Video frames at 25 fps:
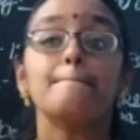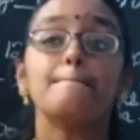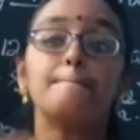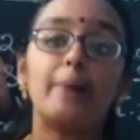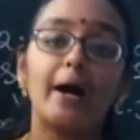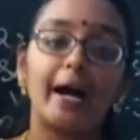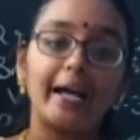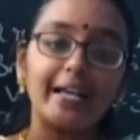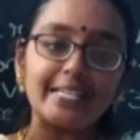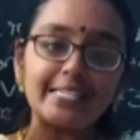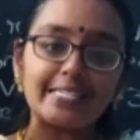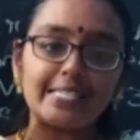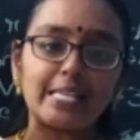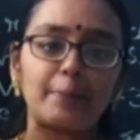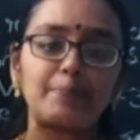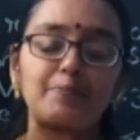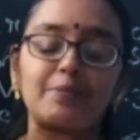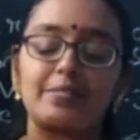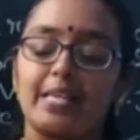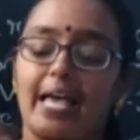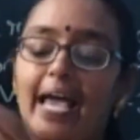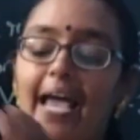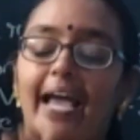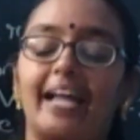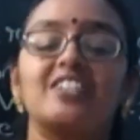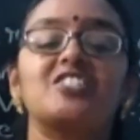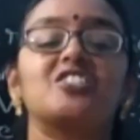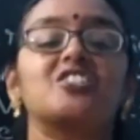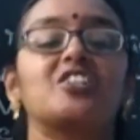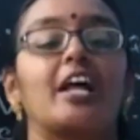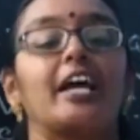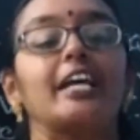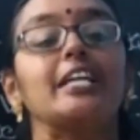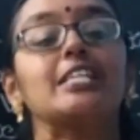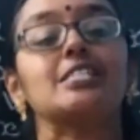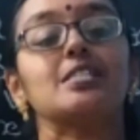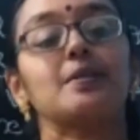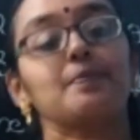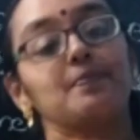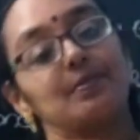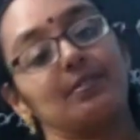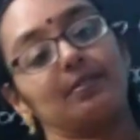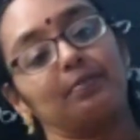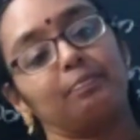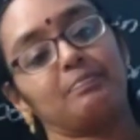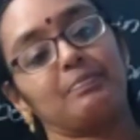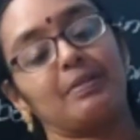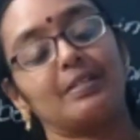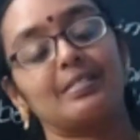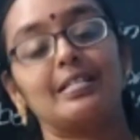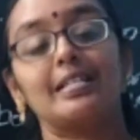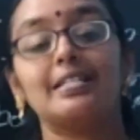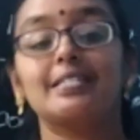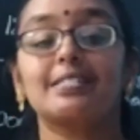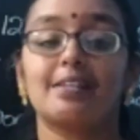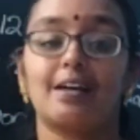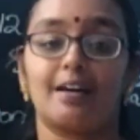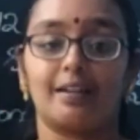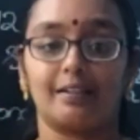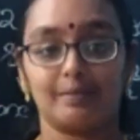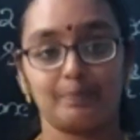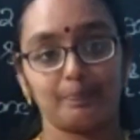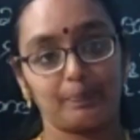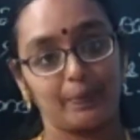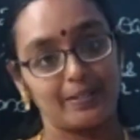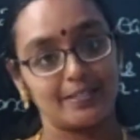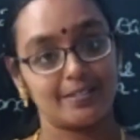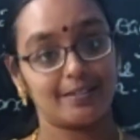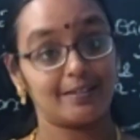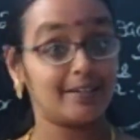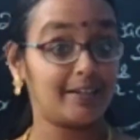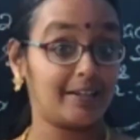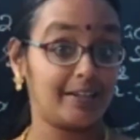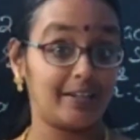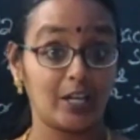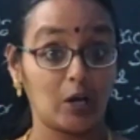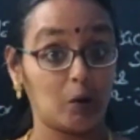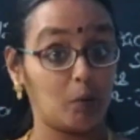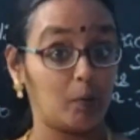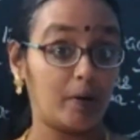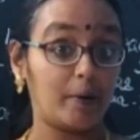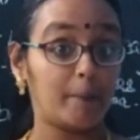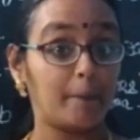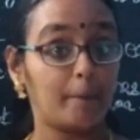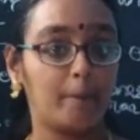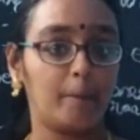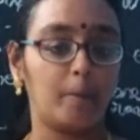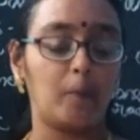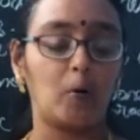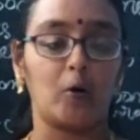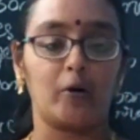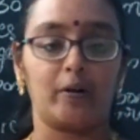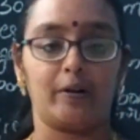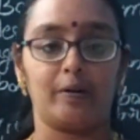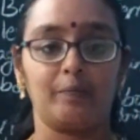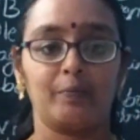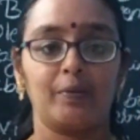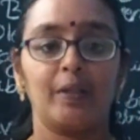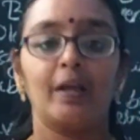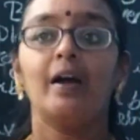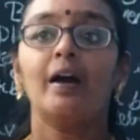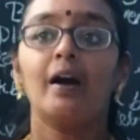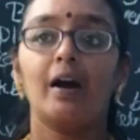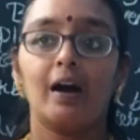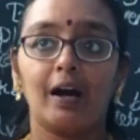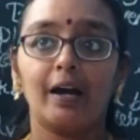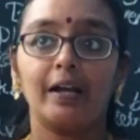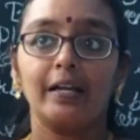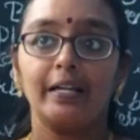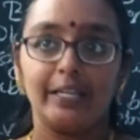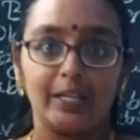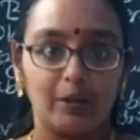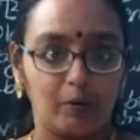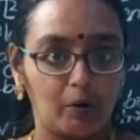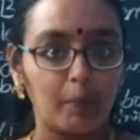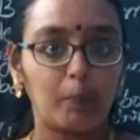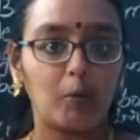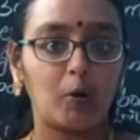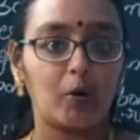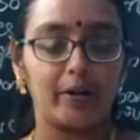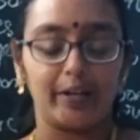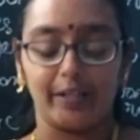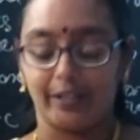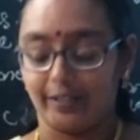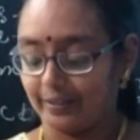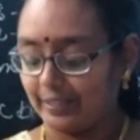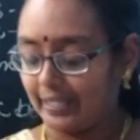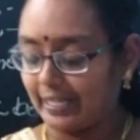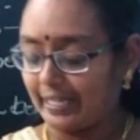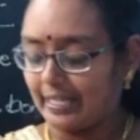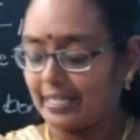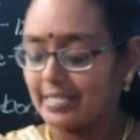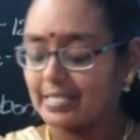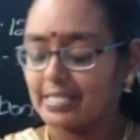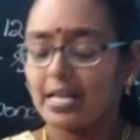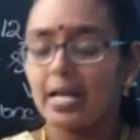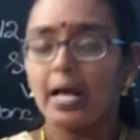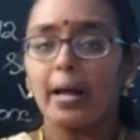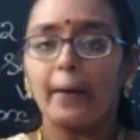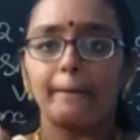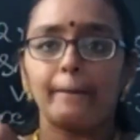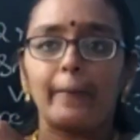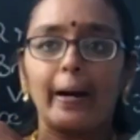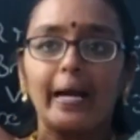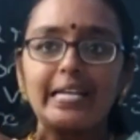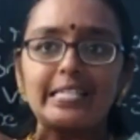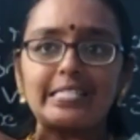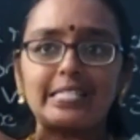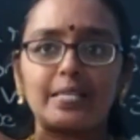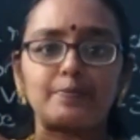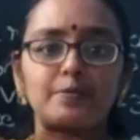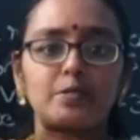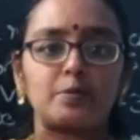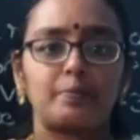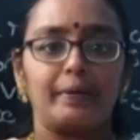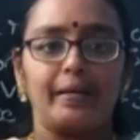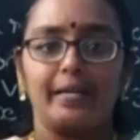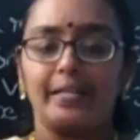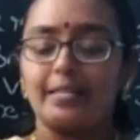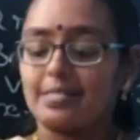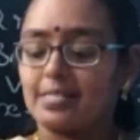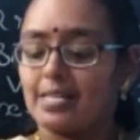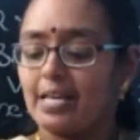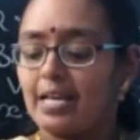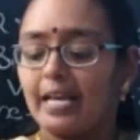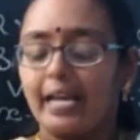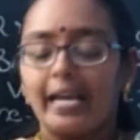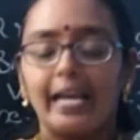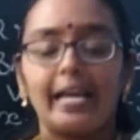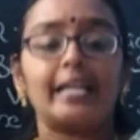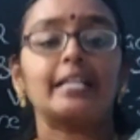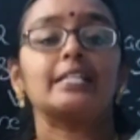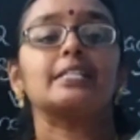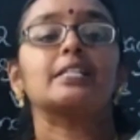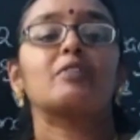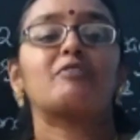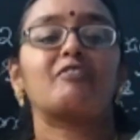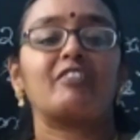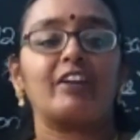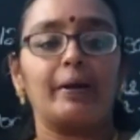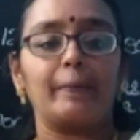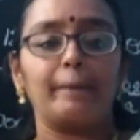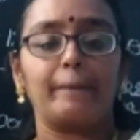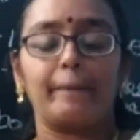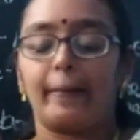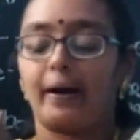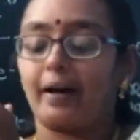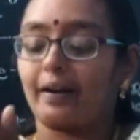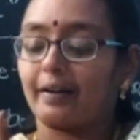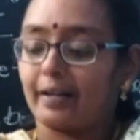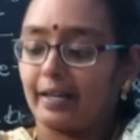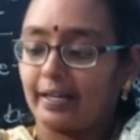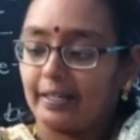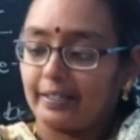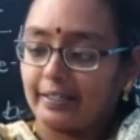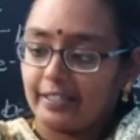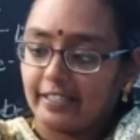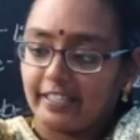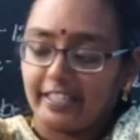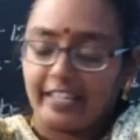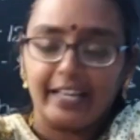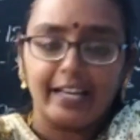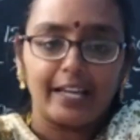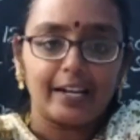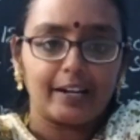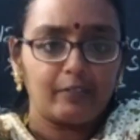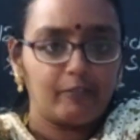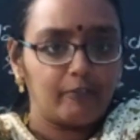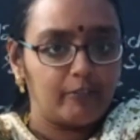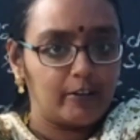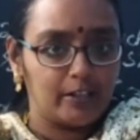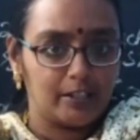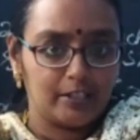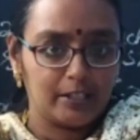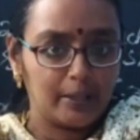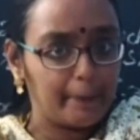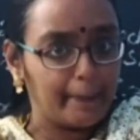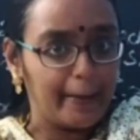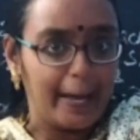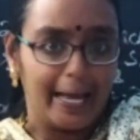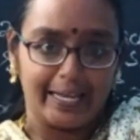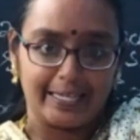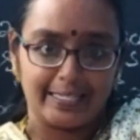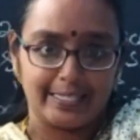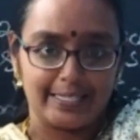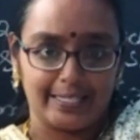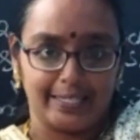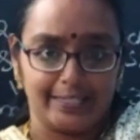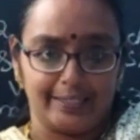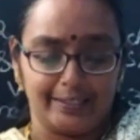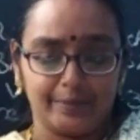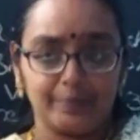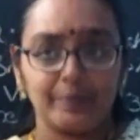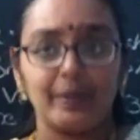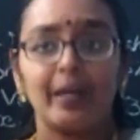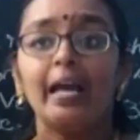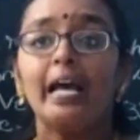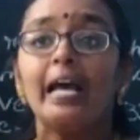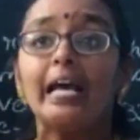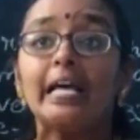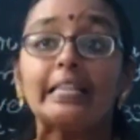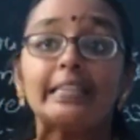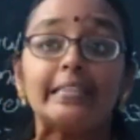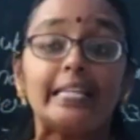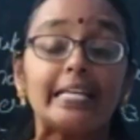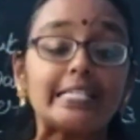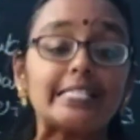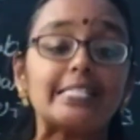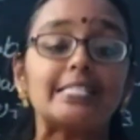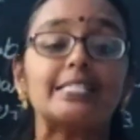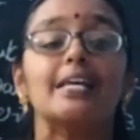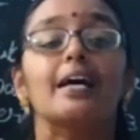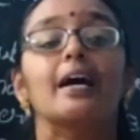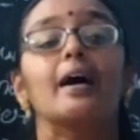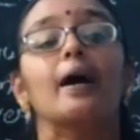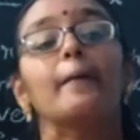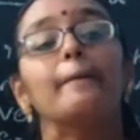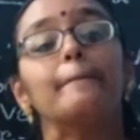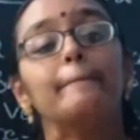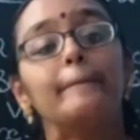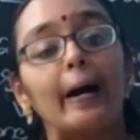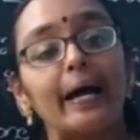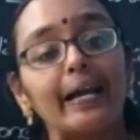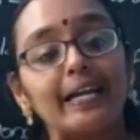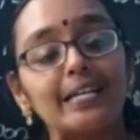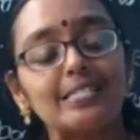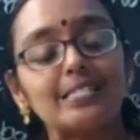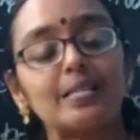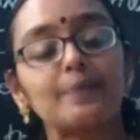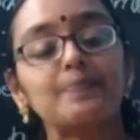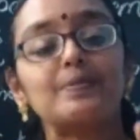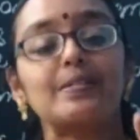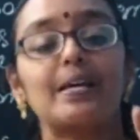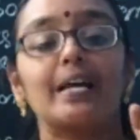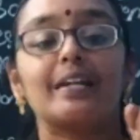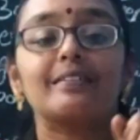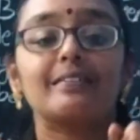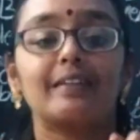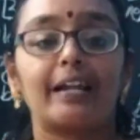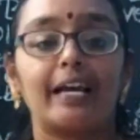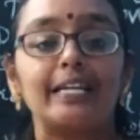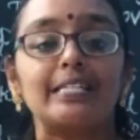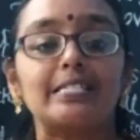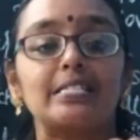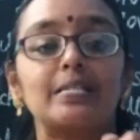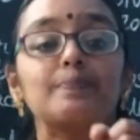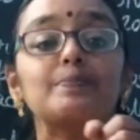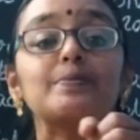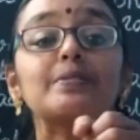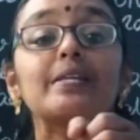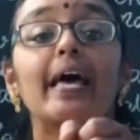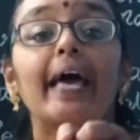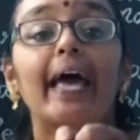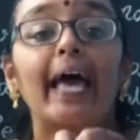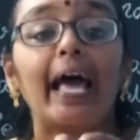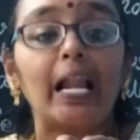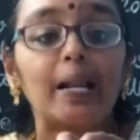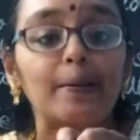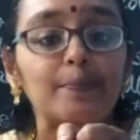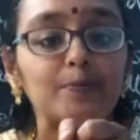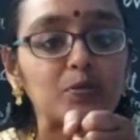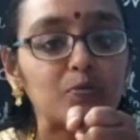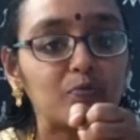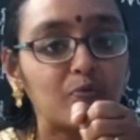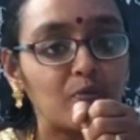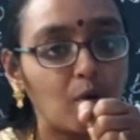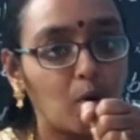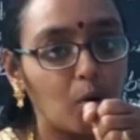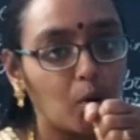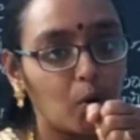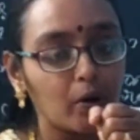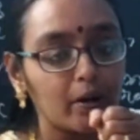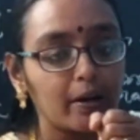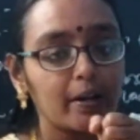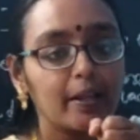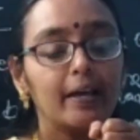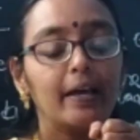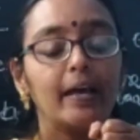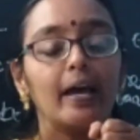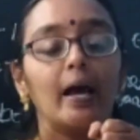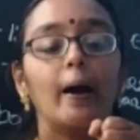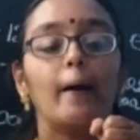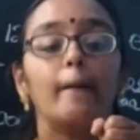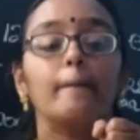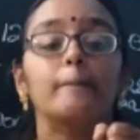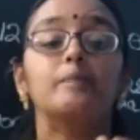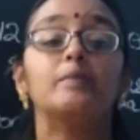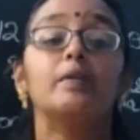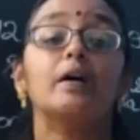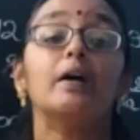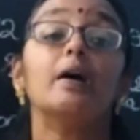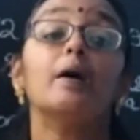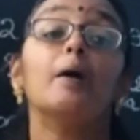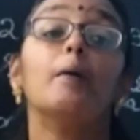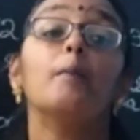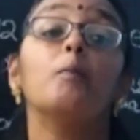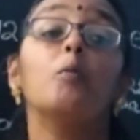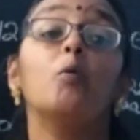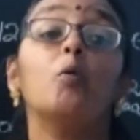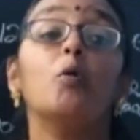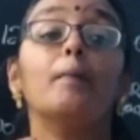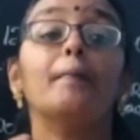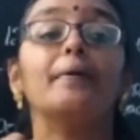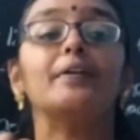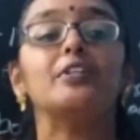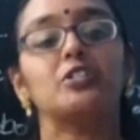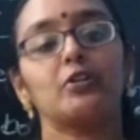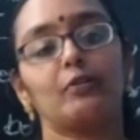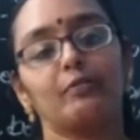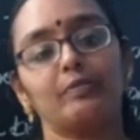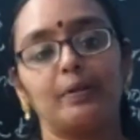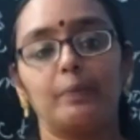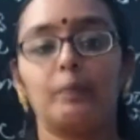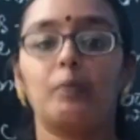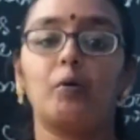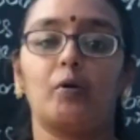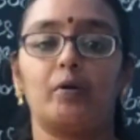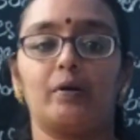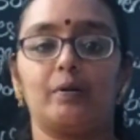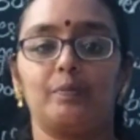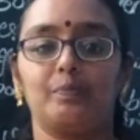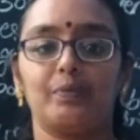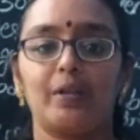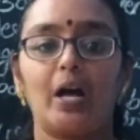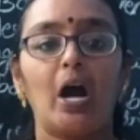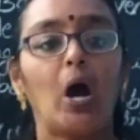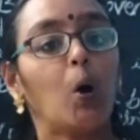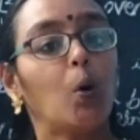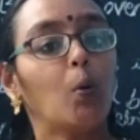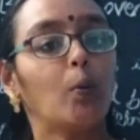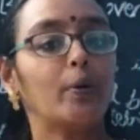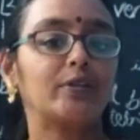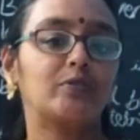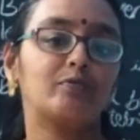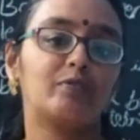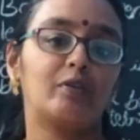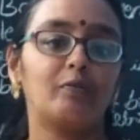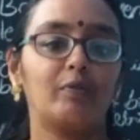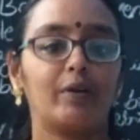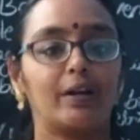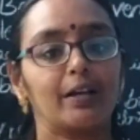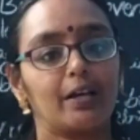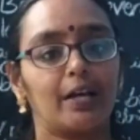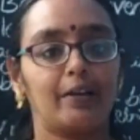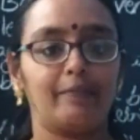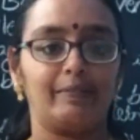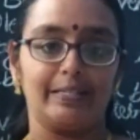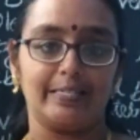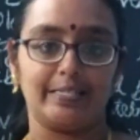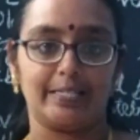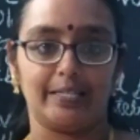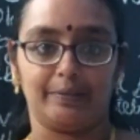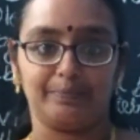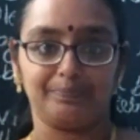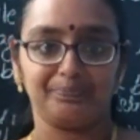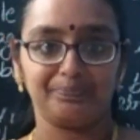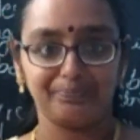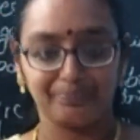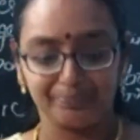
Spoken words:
Biceps and triceps muscles are present in our body. That is, biceps means it in the front part and here in the back side. This biceps and triceps helps for the movement of the body. How it will work, I will say.